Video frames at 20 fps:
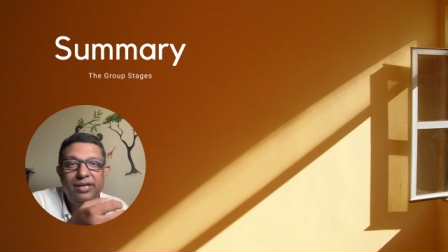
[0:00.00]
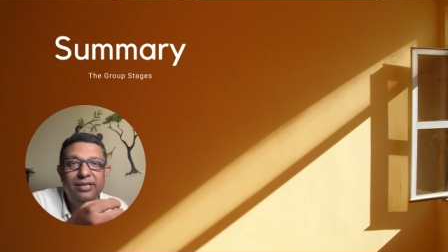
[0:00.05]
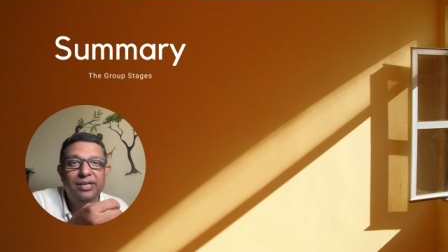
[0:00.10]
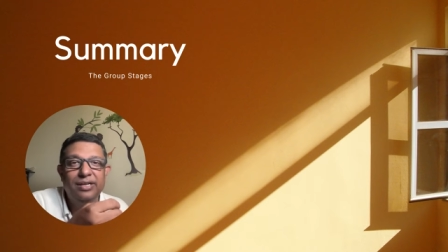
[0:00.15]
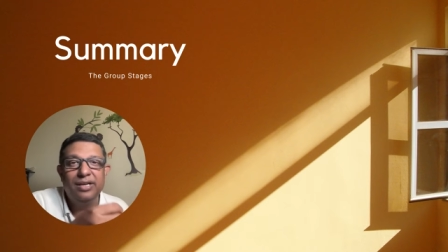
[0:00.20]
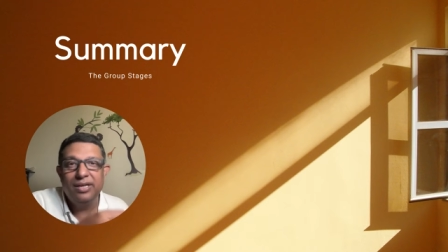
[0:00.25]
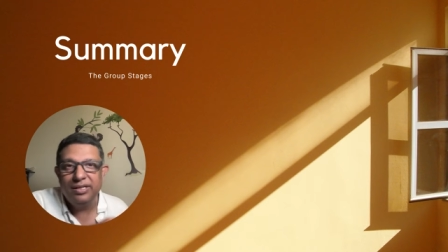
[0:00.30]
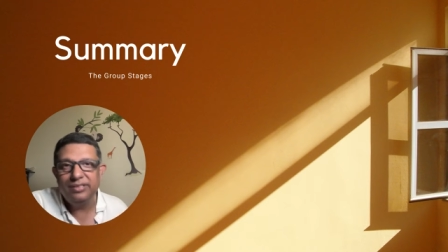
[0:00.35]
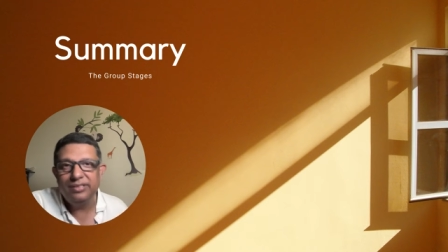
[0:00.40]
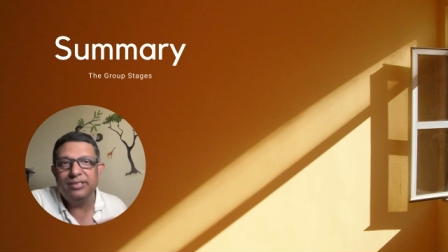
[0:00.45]

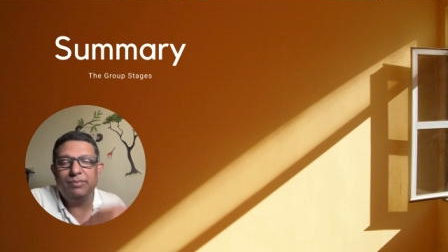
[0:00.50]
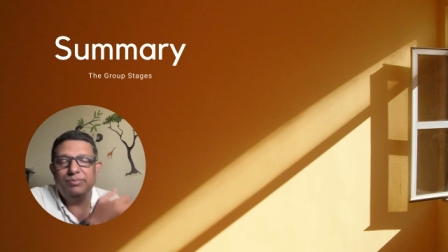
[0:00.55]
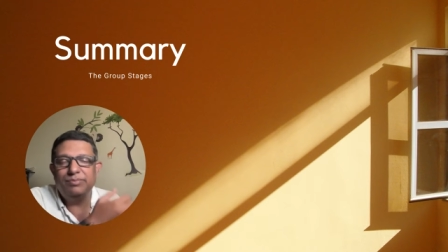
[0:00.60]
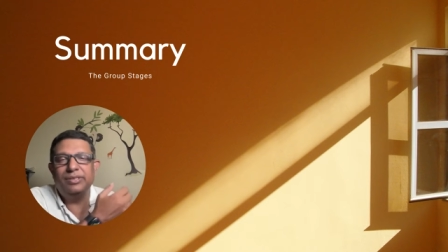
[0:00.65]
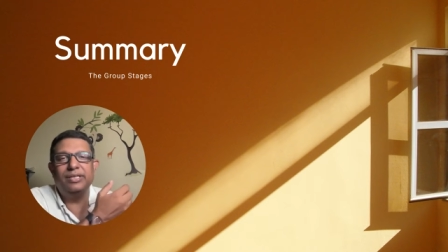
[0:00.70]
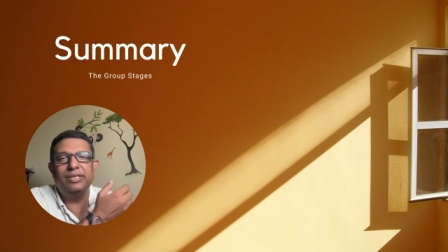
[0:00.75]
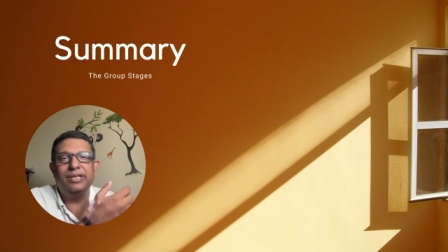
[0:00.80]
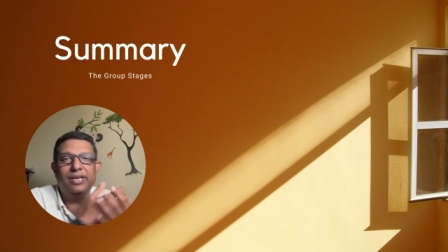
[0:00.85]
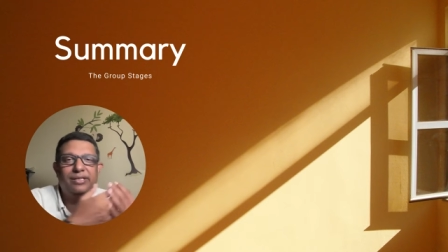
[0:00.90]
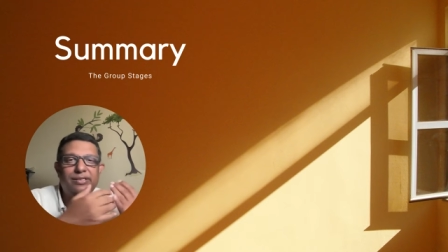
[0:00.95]
that
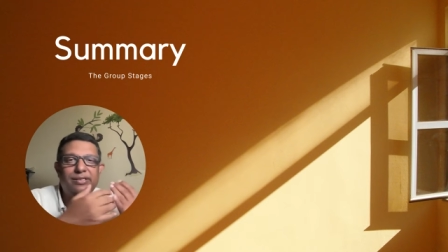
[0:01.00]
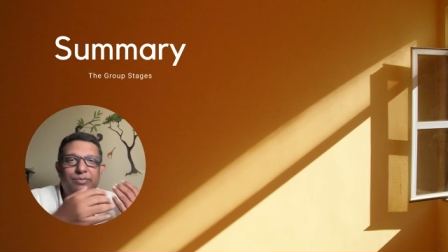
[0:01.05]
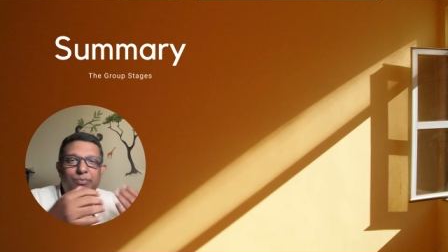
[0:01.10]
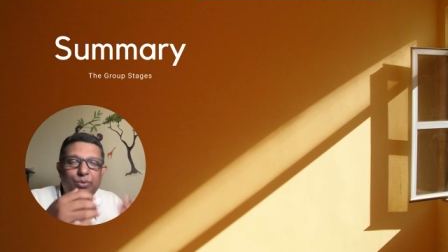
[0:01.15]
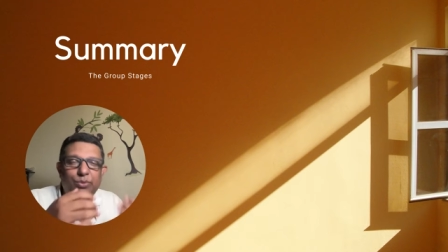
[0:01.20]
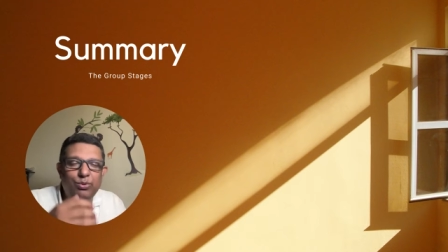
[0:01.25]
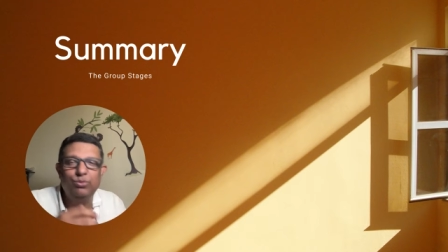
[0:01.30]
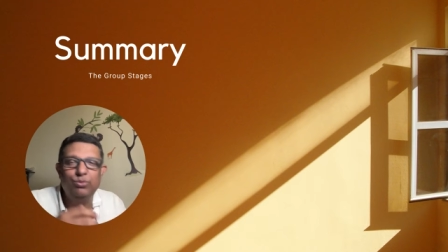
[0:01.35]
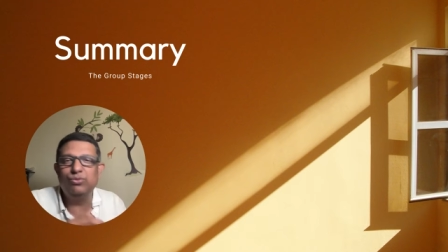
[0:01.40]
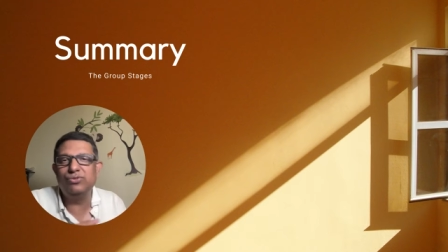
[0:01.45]
something gets
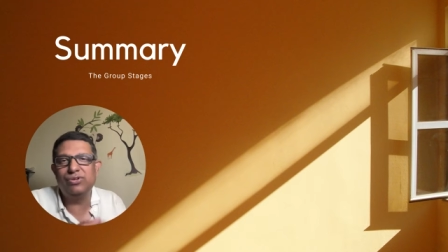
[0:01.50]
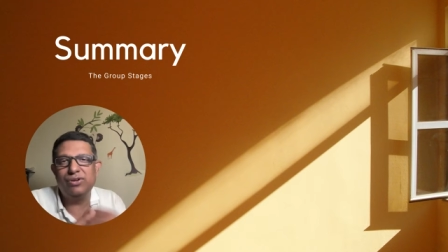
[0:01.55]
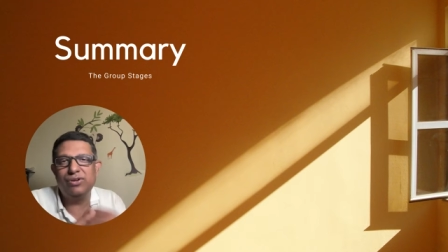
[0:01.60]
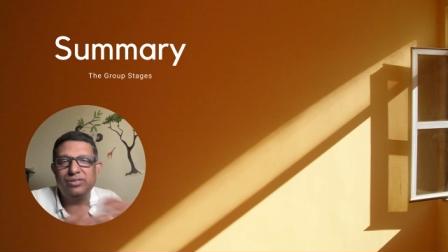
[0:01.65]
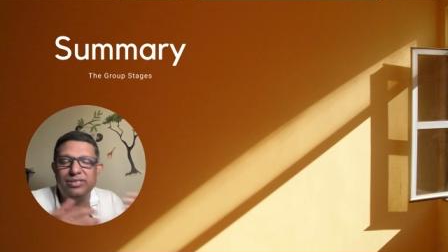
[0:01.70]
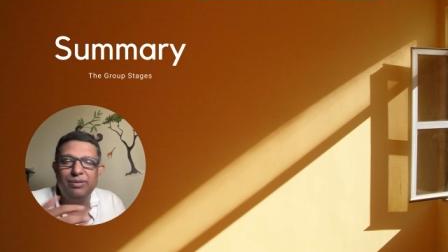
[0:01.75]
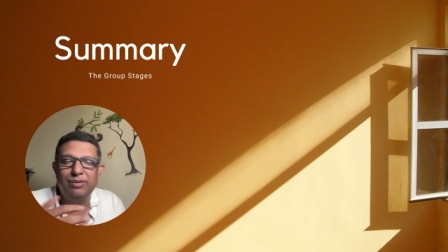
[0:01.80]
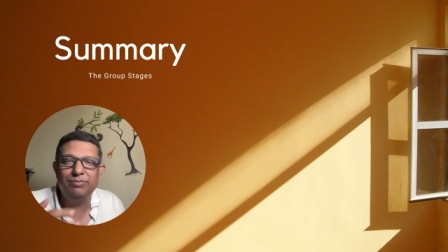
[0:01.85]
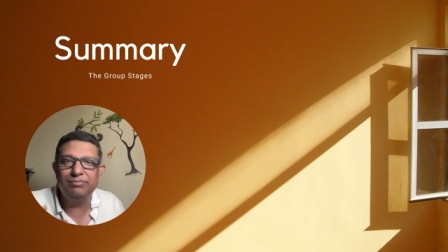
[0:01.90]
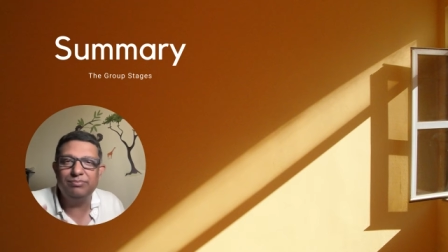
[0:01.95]
bruised
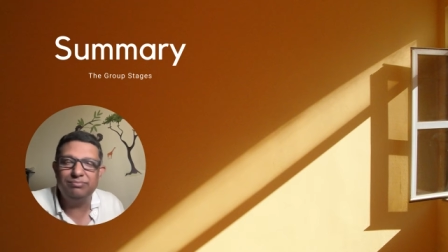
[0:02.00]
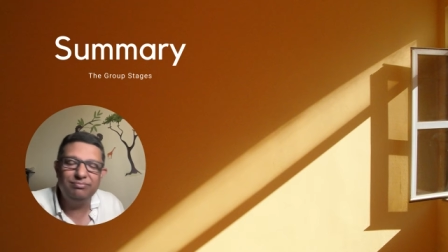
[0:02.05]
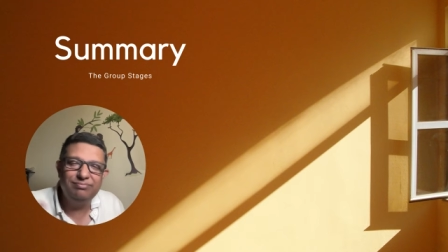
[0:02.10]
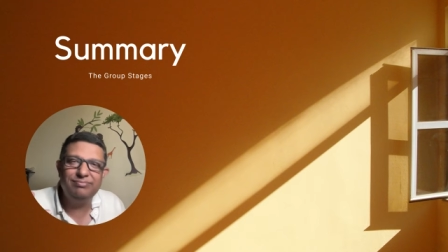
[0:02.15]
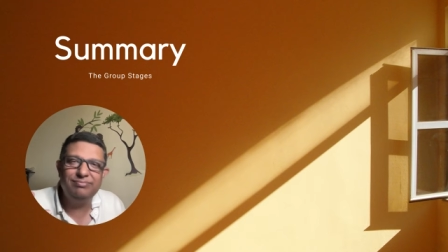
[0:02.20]
or some